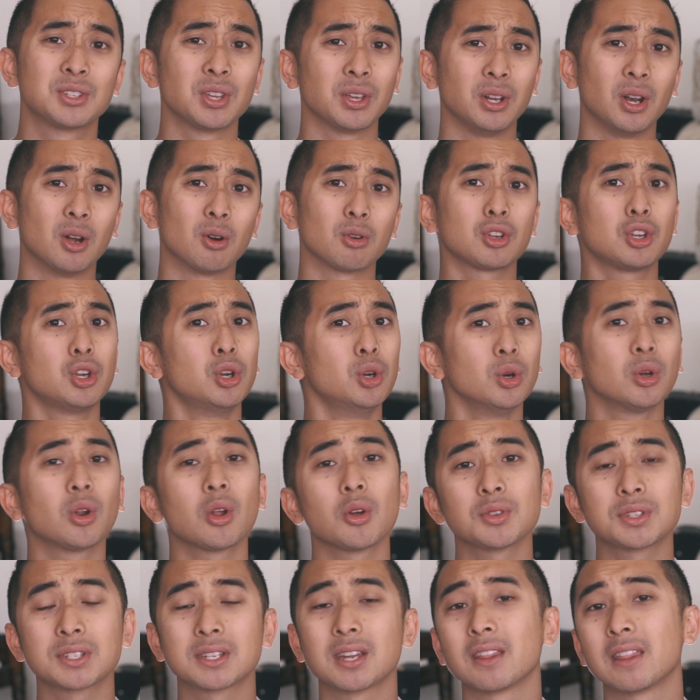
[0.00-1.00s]
So, you know,
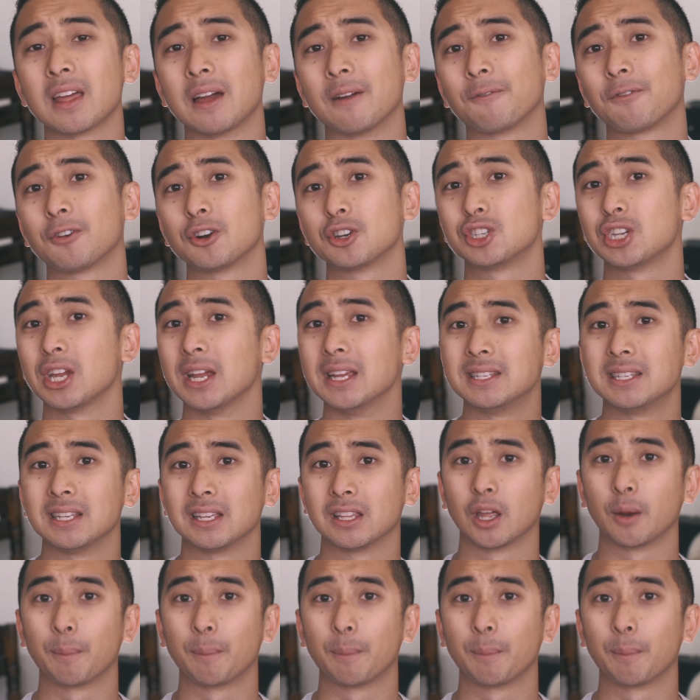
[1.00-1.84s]
kudos to them for chasing